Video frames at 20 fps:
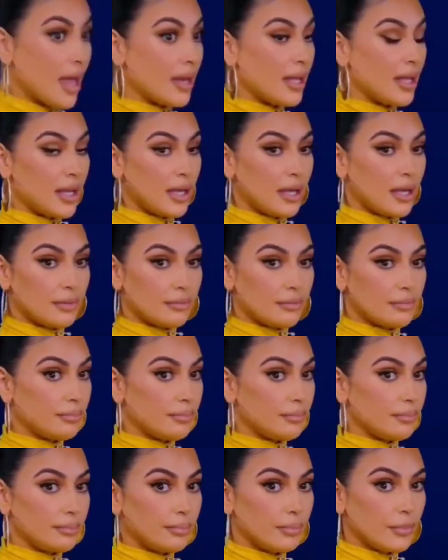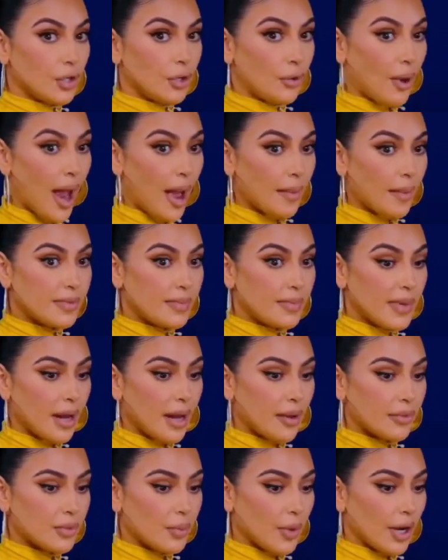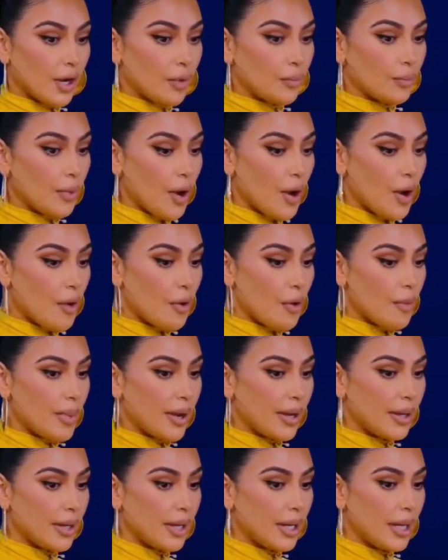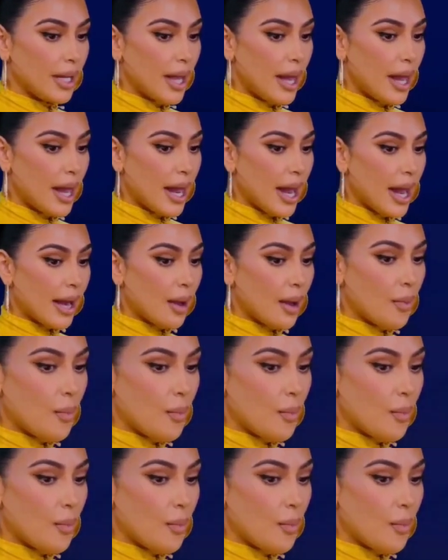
to Twitter to caution Kim about the unavoidable test.